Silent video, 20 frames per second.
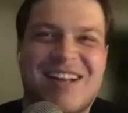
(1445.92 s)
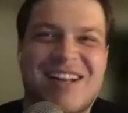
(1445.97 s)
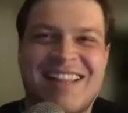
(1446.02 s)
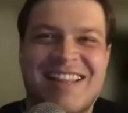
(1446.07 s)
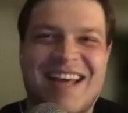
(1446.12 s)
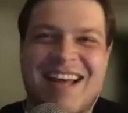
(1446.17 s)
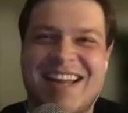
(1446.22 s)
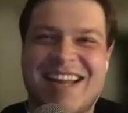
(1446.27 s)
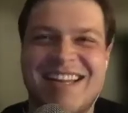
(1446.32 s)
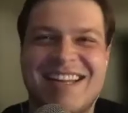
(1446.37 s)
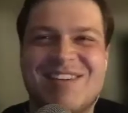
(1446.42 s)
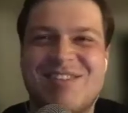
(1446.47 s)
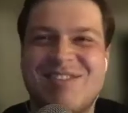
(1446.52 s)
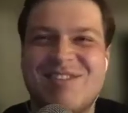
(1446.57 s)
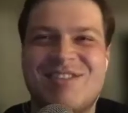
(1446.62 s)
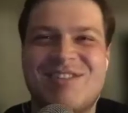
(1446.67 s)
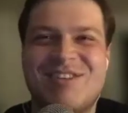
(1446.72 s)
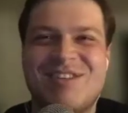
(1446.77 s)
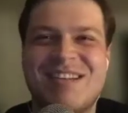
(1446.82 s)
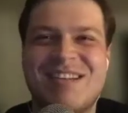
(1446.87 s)
that. It was
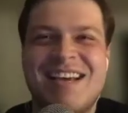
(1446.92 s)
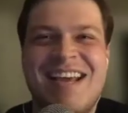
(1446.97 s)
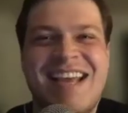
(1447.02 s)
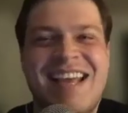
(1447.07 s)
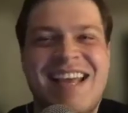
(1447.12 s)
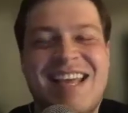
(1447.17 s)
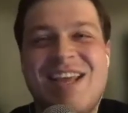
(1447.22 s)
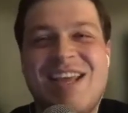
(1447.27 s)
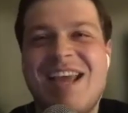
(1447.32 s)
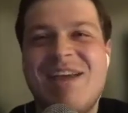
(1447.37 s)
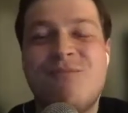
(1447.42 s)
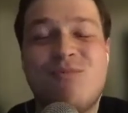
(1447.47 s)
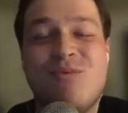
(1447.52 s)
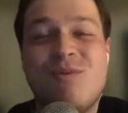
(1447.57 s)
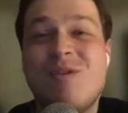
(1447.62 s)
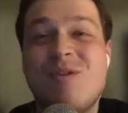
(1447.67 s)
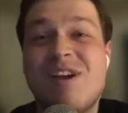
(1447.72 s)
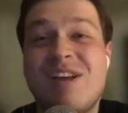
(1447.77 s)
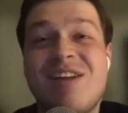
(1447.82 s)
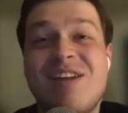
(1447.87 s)
just, he
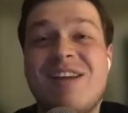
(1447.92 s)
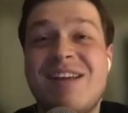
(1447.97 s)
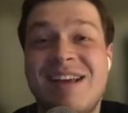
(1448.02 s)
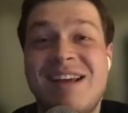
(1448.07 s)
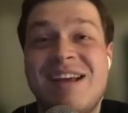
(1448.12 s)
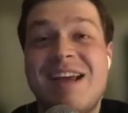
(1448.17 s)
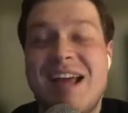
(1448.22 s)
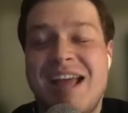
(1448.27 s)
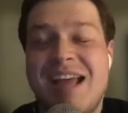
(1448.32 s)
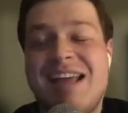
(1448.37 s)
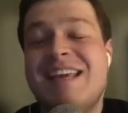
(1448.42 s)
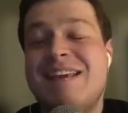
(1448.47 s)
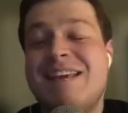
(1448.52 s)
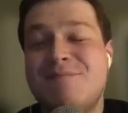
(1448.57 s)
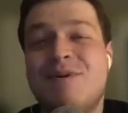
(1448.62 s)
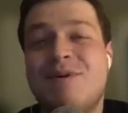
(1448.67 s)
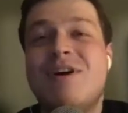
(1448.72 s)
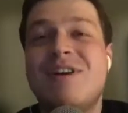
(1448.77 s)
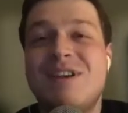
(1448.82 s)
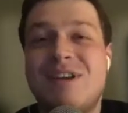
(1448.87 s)

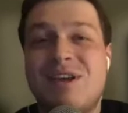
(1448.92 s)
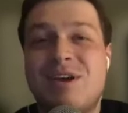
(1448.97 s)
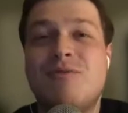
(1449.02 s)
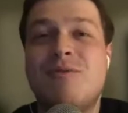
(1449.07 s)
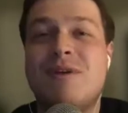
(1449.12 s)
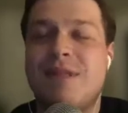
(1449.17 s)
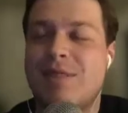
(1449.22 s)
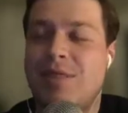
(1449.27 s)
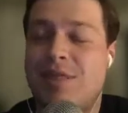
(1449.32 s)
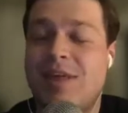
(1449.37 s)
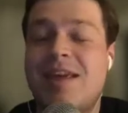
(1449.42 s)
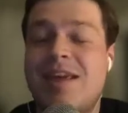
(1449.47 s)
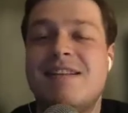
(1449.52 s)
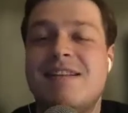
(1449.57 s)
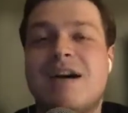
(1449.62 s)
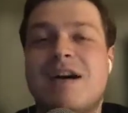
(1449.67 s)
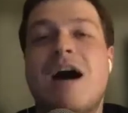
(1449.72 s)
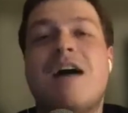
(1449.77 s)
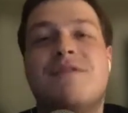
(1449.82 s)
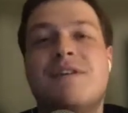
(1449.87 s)
put you in the
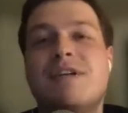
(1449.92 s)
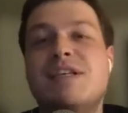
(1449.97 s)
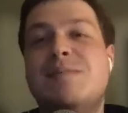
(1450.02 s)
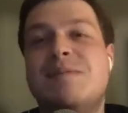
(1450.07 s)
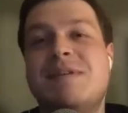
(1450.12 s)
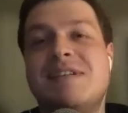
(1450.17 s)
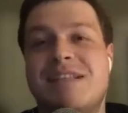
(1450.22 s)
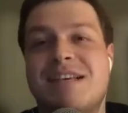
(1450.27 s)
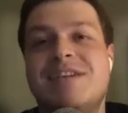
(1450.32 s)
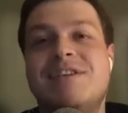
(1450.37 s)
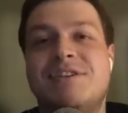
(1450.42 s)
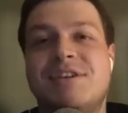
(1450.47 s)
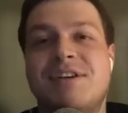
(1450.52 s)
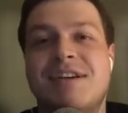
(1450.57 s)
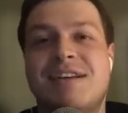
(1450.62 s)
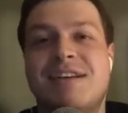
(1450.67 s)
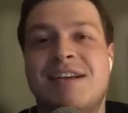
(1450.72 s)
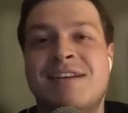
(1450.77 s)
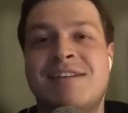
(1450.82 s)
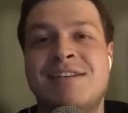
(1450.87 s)
toughest position
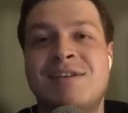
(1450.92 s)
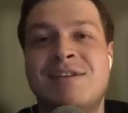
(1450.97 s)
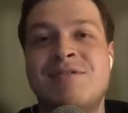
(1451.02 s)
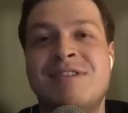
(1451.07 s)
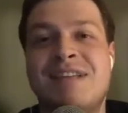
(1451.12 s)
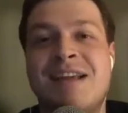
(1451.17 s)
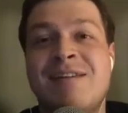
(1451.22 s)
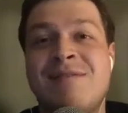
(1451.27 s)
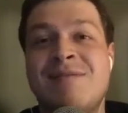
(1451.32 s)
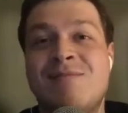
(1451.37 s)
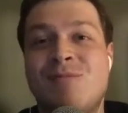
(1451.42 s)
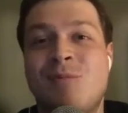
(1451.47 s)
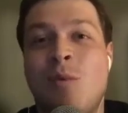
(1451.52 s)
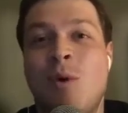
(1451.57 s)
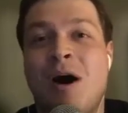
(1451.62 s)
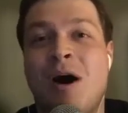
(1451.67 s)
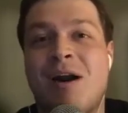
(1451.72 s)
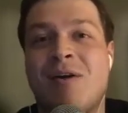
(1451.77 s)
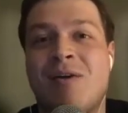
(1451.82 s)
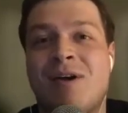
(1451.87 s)
because you didn't
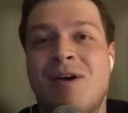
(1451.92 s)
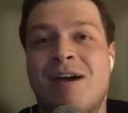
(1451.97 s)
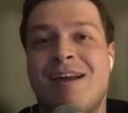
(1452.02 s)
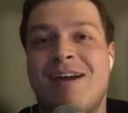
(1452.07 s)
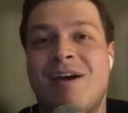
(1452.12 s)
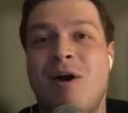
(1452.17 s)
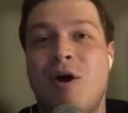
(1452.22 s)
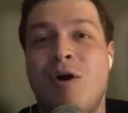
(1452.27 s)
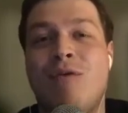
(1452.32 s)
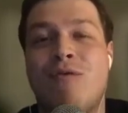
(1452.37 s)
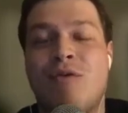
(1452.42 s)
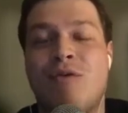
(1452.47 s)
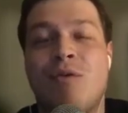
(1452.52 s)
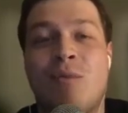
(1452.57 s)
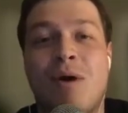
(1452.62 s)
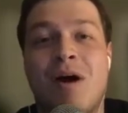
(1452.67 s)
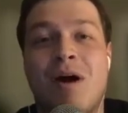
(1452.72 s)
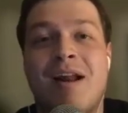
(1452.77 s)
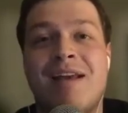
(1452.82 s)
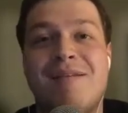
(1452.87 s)
want to like
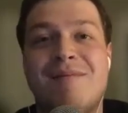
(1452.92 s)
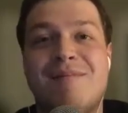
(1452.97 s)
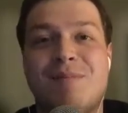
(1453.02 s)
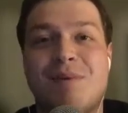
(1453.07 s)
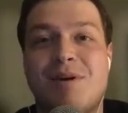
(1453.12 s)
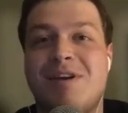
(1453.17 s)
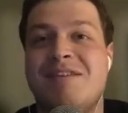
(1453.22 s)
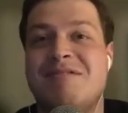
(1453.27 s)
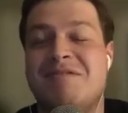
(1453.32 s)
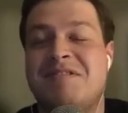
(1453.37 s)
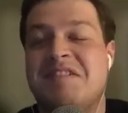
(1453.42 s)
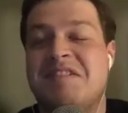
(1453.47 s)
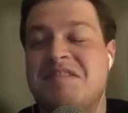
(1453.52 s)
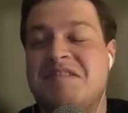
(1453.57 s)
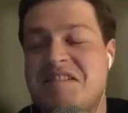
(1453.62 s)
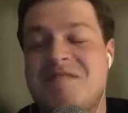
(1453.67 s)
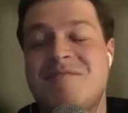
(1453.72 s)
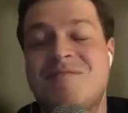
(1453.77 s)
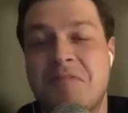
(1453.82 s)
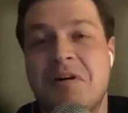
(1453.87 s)
overrun it, but you
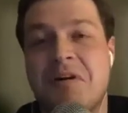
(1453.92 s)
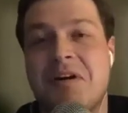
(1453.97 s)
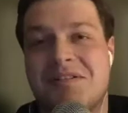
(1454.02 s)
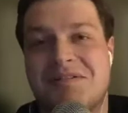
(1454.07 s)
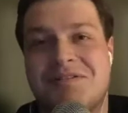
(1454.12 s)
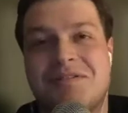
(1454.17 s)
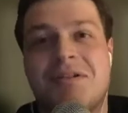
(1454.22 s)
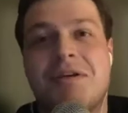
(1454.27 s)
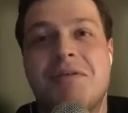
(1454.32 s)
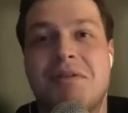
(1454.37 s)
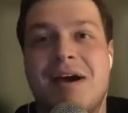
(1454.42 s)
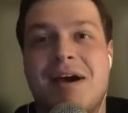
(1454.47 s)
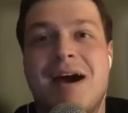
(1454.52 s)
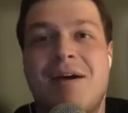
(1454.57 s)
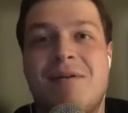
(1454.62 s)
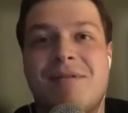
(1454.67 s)
didn't want to slow down.